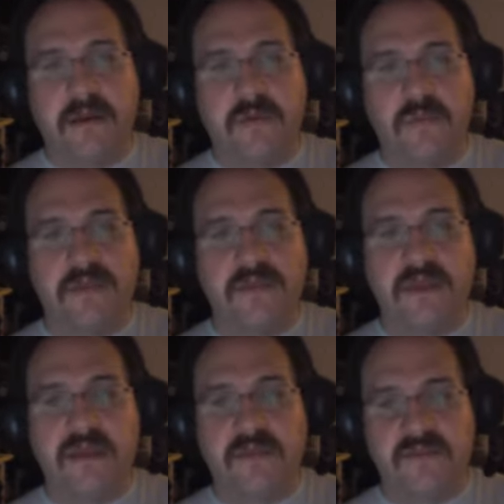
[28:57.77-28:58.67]
when
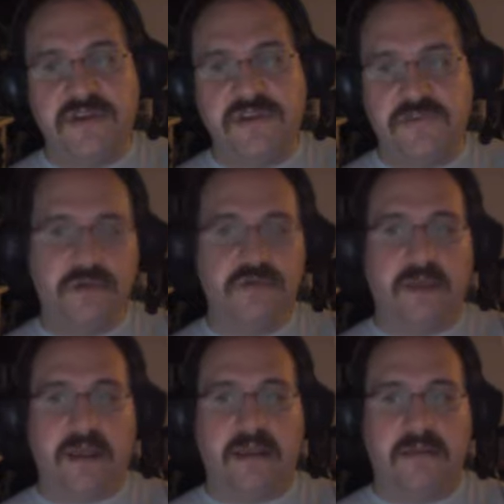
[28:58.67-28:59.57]
the Avengers
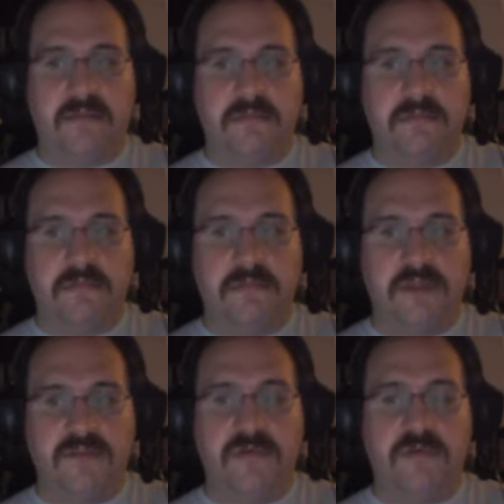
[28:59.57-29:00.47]
Blu-ray
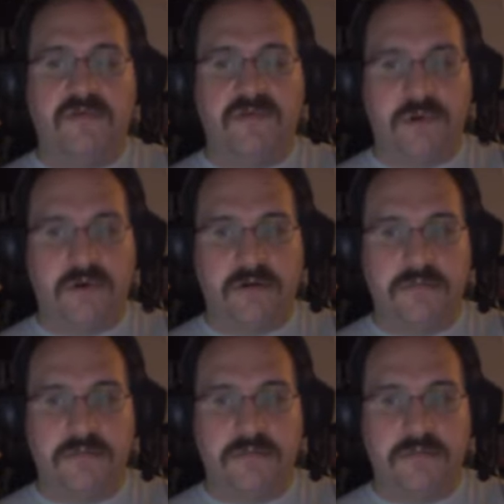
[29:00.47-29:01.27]
is available for order.